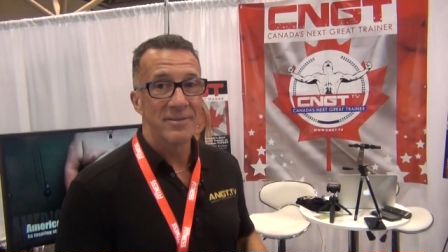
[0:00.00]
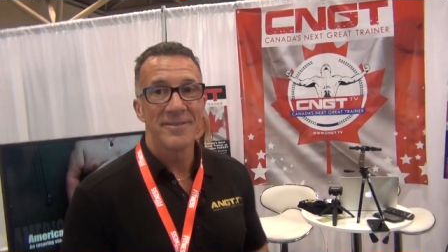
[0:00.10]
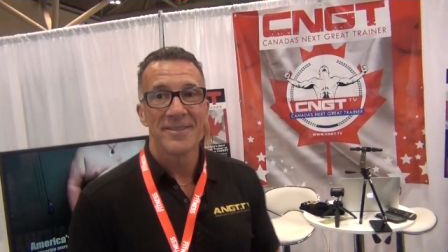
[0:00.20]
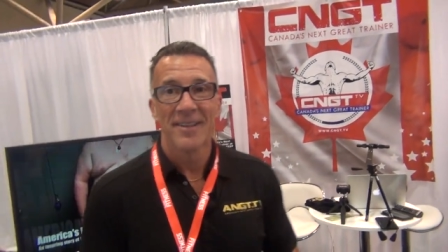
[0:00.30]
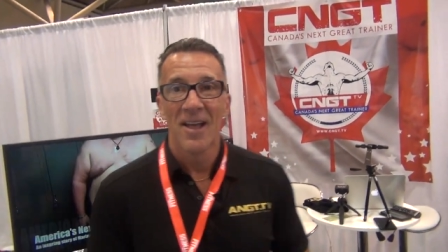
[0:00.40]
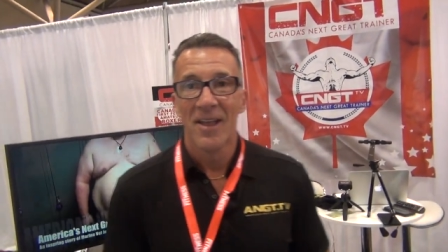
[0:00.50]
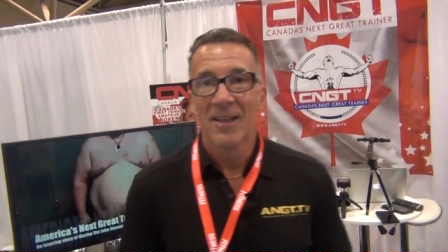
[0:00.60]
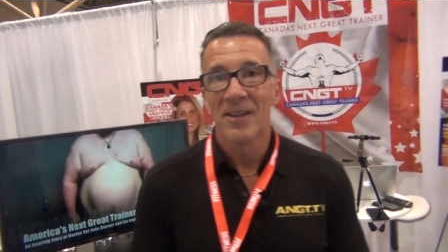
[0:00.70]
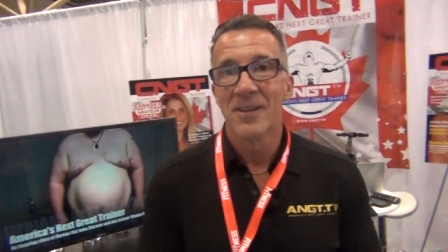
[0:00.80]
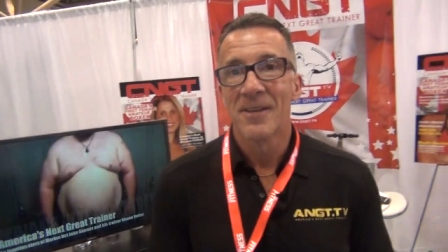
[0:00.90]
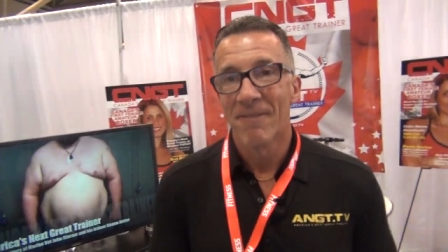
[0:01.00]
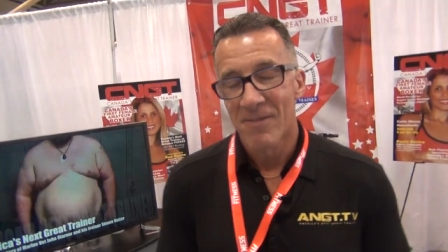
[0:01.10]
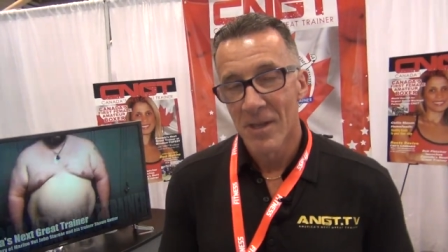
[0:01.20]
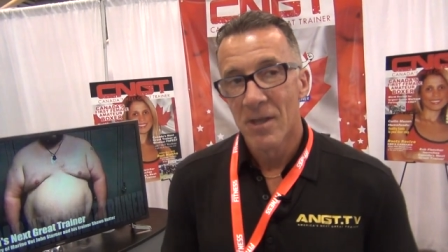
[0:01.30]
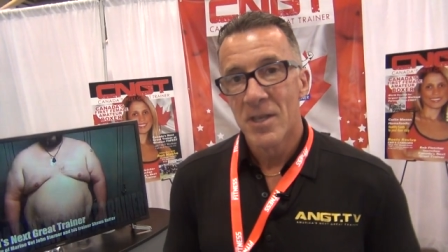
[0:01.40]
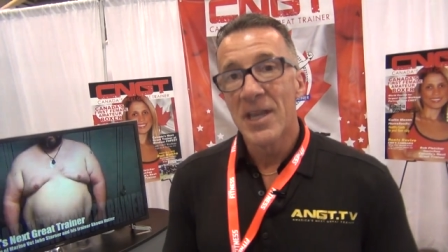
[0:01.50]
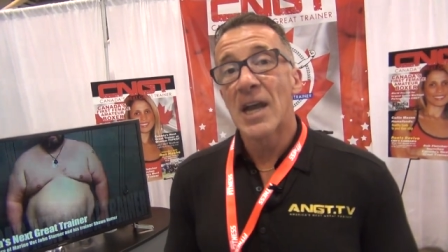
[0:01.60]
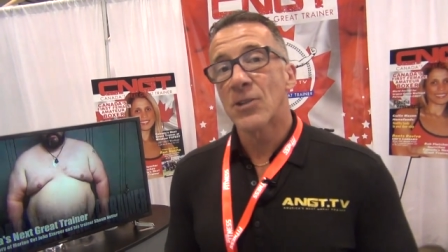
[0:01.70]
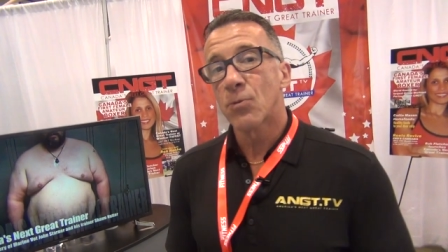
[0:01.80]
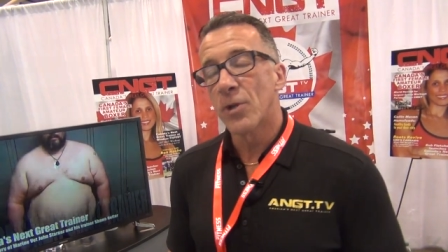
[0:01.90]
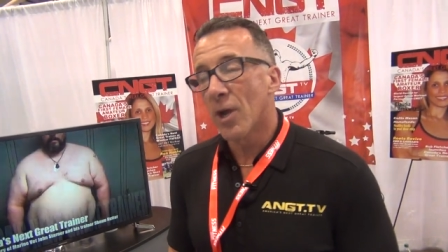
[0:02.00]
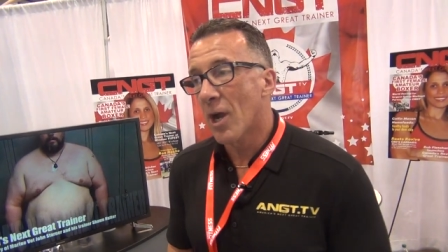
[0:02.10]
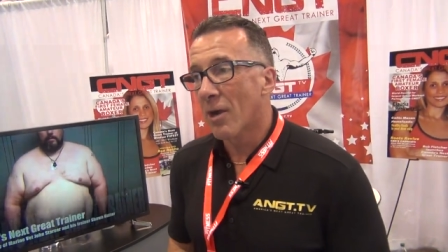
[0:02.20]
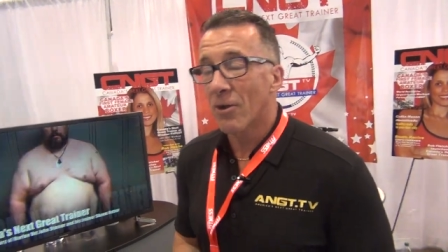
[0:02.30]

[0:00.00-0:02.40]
this your official launch here? Yes, we are,